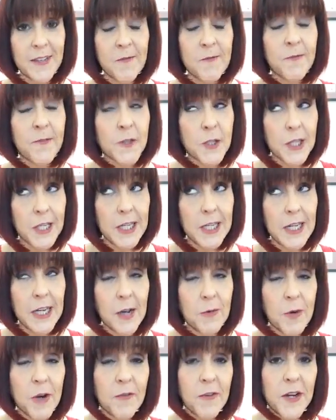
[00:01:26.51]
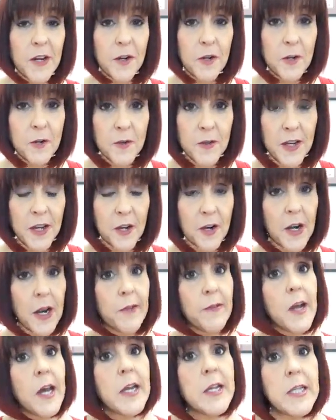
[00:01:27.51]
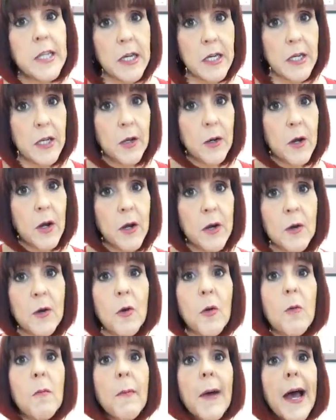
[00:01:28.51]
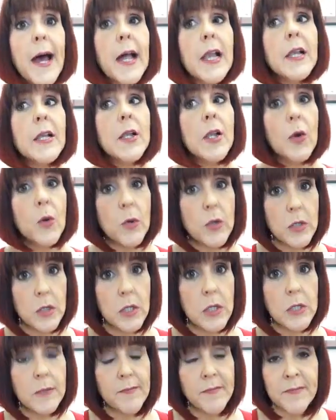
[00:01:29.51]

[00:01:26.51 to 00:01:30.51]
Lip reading: fully, I want to find out who's here, and I've got to tell you, oh my Lord.